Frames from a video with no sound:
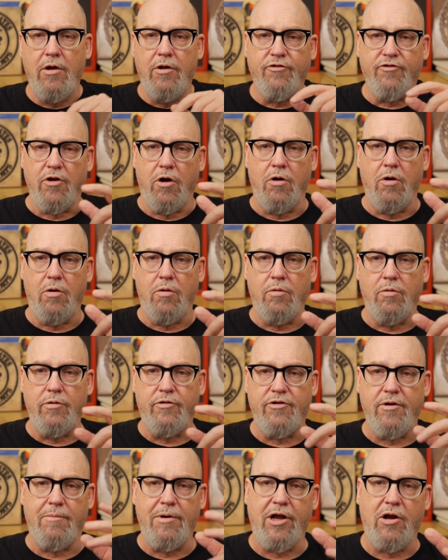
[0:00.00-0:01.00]
So
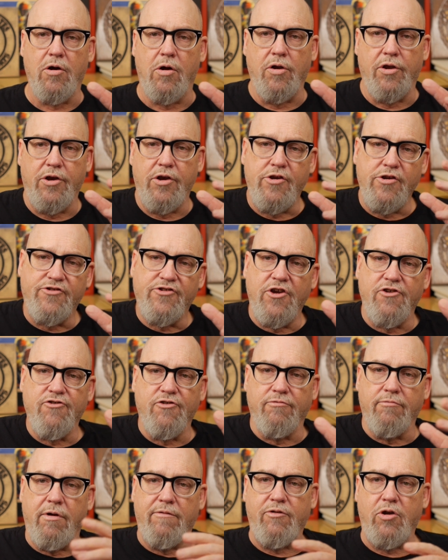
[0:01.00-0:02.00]
somebody called a
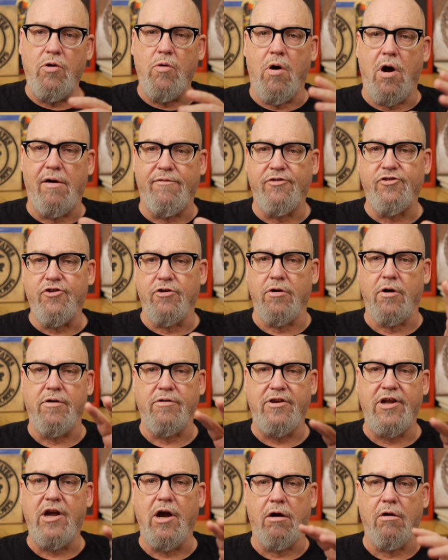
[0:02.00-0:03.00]
decision review officer, a
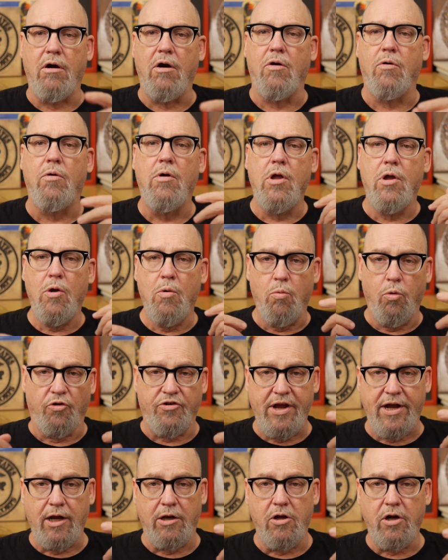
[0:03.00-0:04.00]
DRO, will
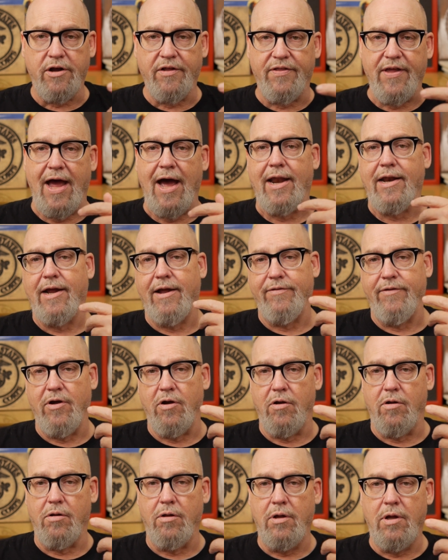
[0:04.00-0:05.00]
take a look at that, and
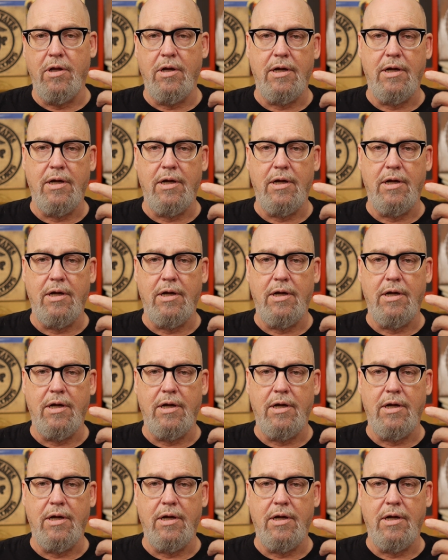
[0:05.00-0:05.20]
they'll